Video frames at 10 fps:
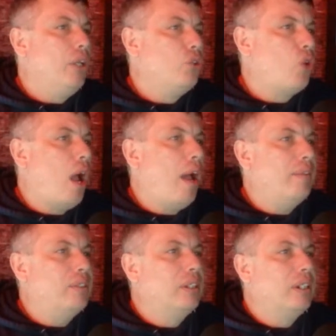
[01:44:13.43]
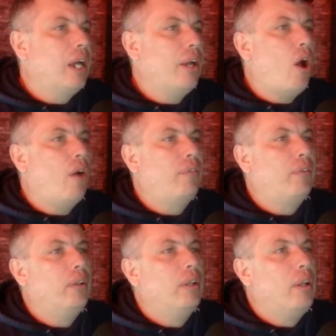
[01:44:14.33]
Drives, cut off,
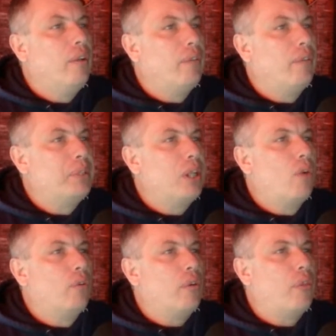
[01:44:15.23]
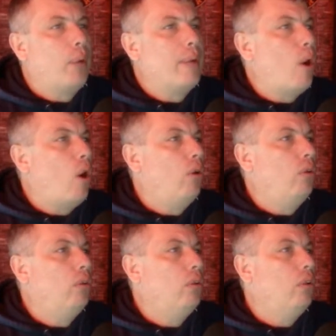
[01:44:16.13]
flips it over.
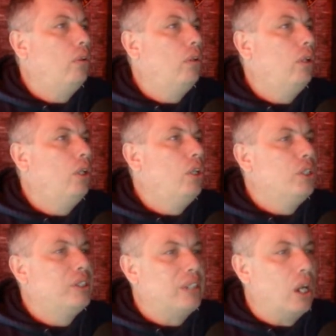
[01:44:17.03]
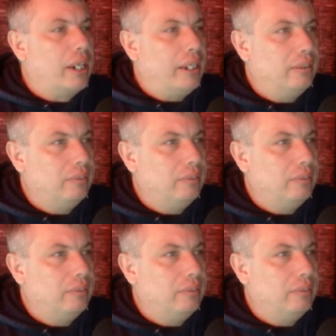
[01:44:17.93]
3-ball, sunk it.